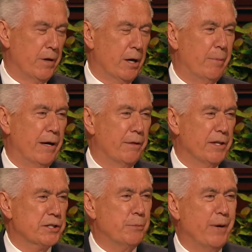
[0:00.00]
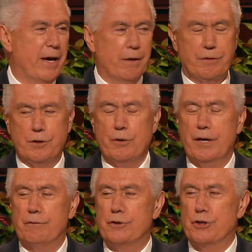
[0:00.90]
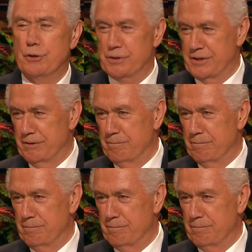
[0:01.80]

about this path you have chosen.